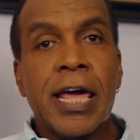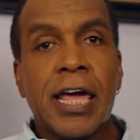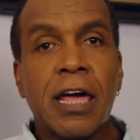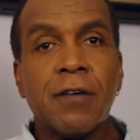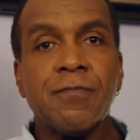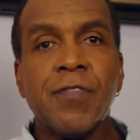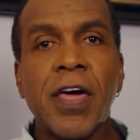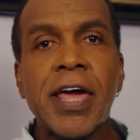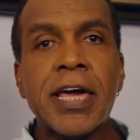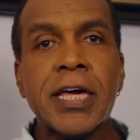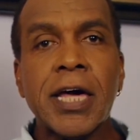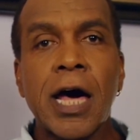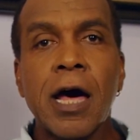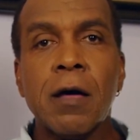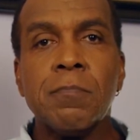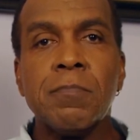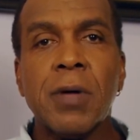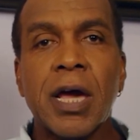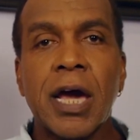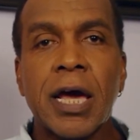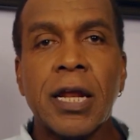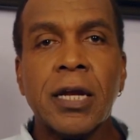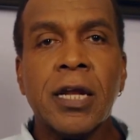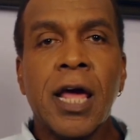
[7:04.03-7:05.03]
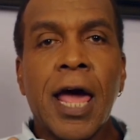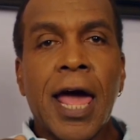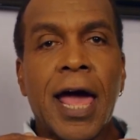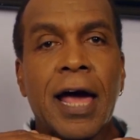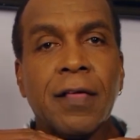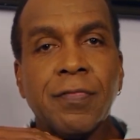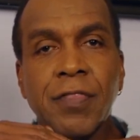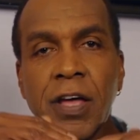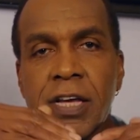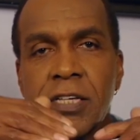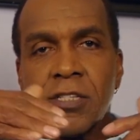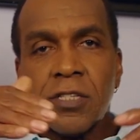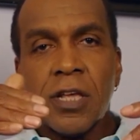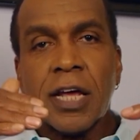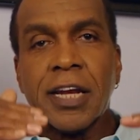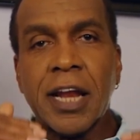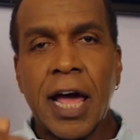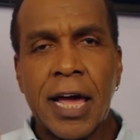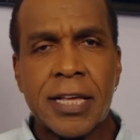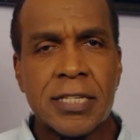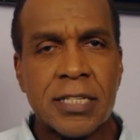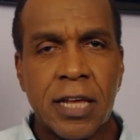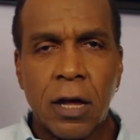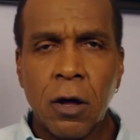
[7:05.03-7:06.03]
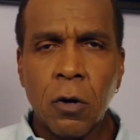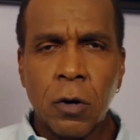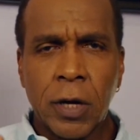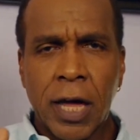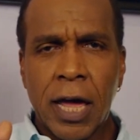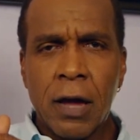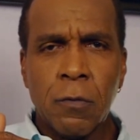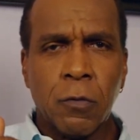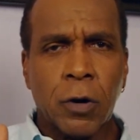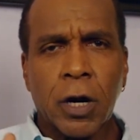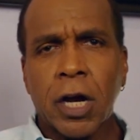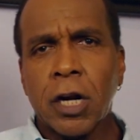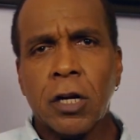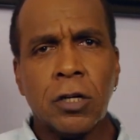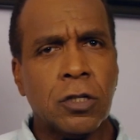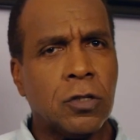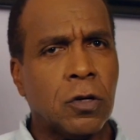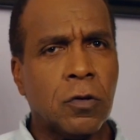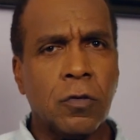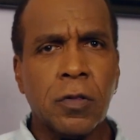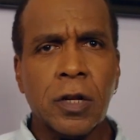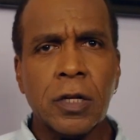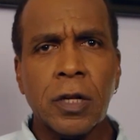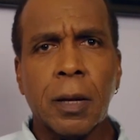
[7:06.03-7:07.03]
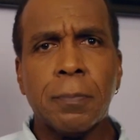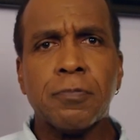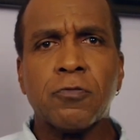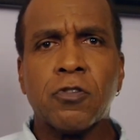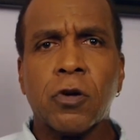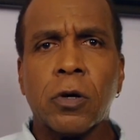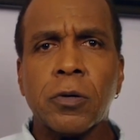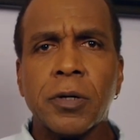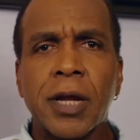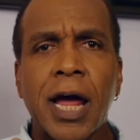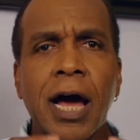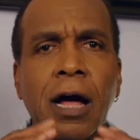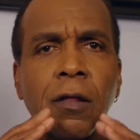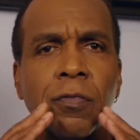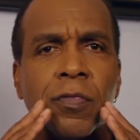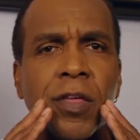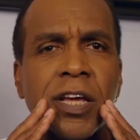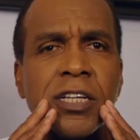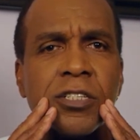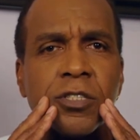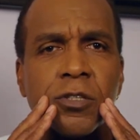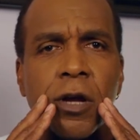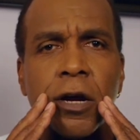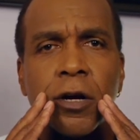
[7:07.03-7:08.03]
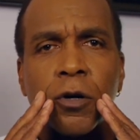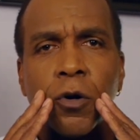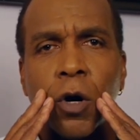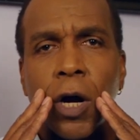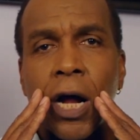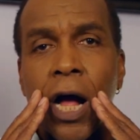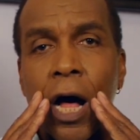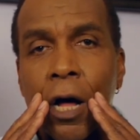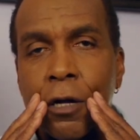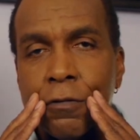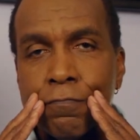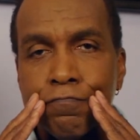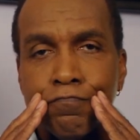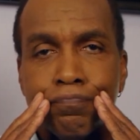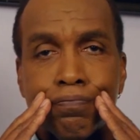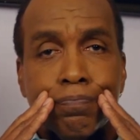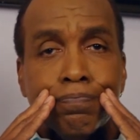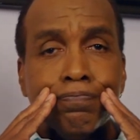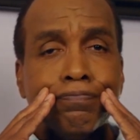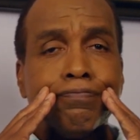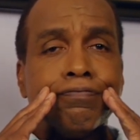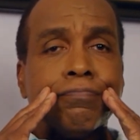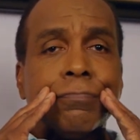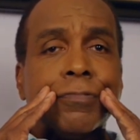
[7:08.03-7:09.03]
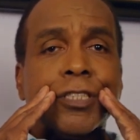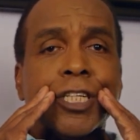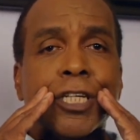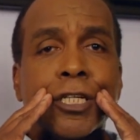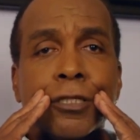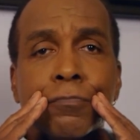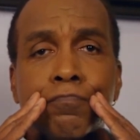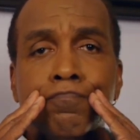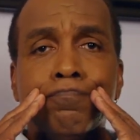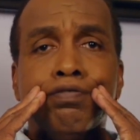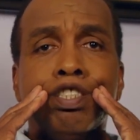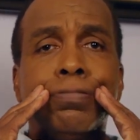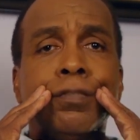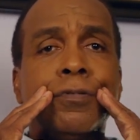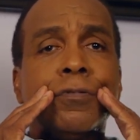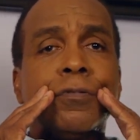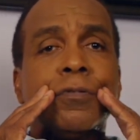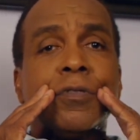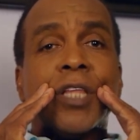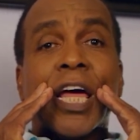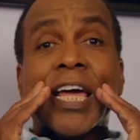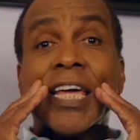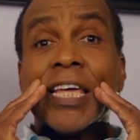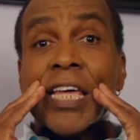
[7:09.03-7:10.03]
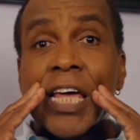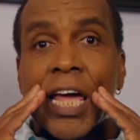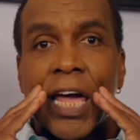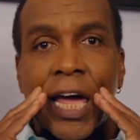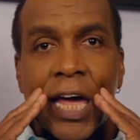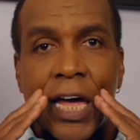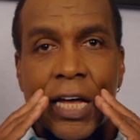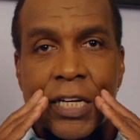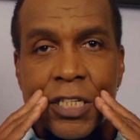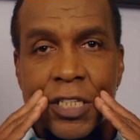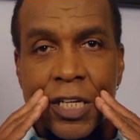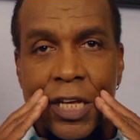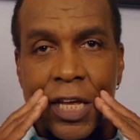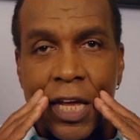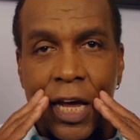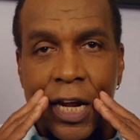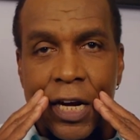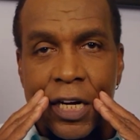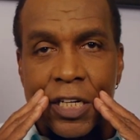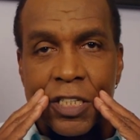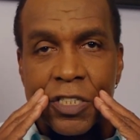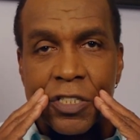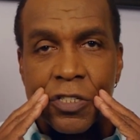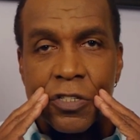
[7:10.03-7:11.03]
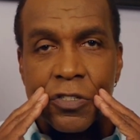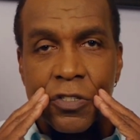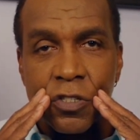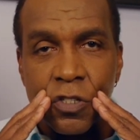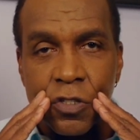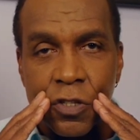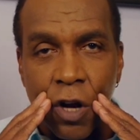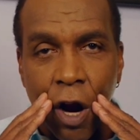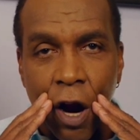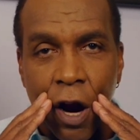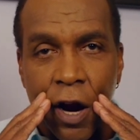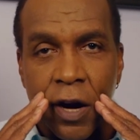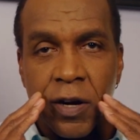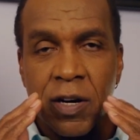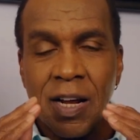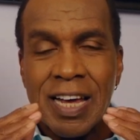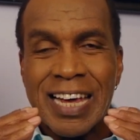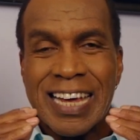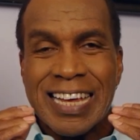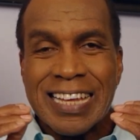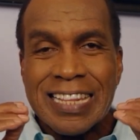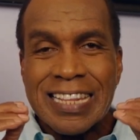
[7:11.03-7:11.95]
If they come in and I say, okay, we're going to do the lip trill now, and they start going, they can't get it to start.